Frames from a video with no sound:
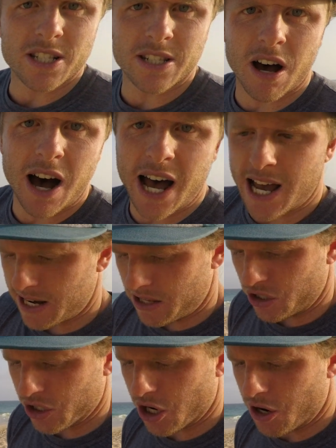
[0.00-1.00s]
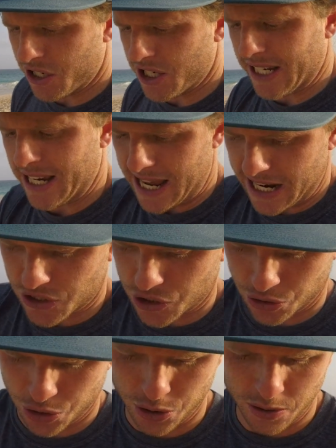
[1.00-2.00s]
side you're going to connect
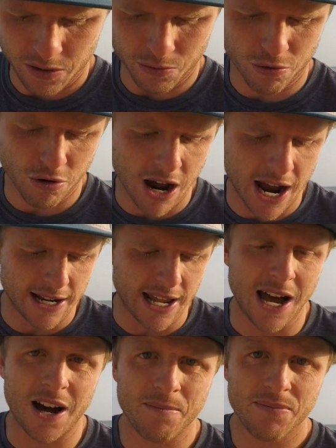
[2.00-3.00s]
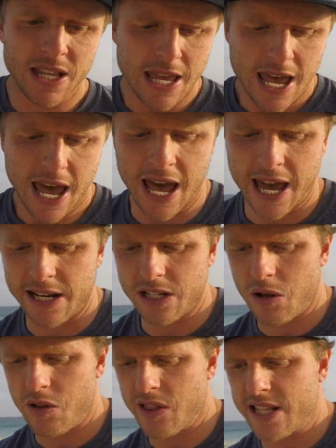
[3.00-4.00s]
to right now. And
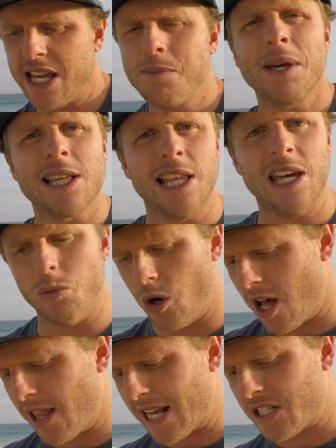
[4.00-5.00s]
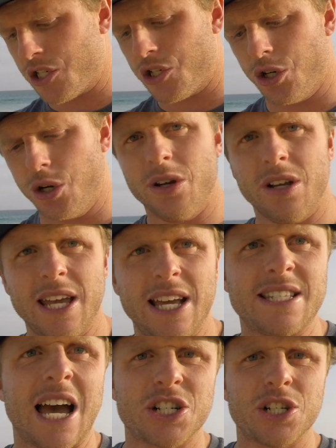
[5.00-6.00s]
typically what I like to do
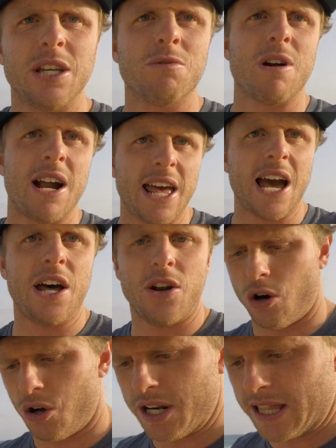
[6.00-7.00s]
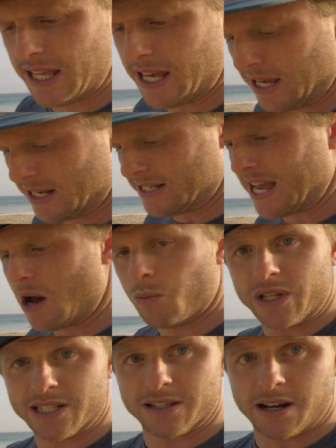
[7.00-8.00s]
is actually run out on the
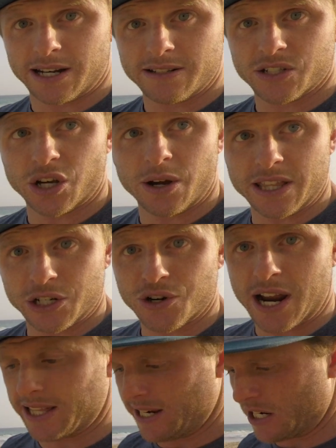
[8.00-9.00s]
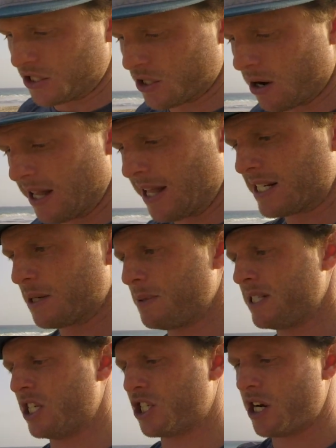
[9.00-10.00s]
downwind side, so at the trailing edge. So I like to
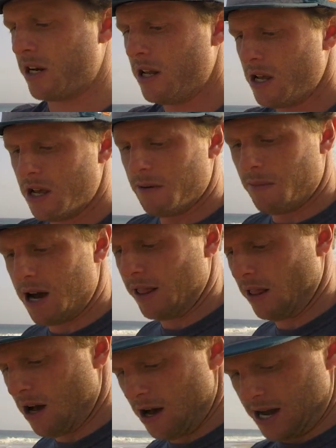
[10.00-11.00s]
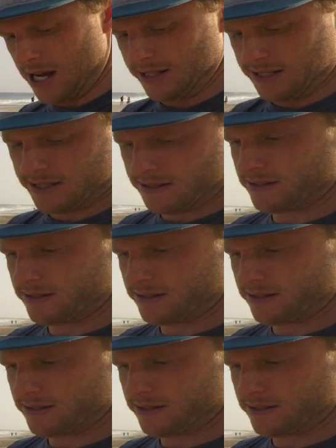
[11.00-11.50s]
position my lines,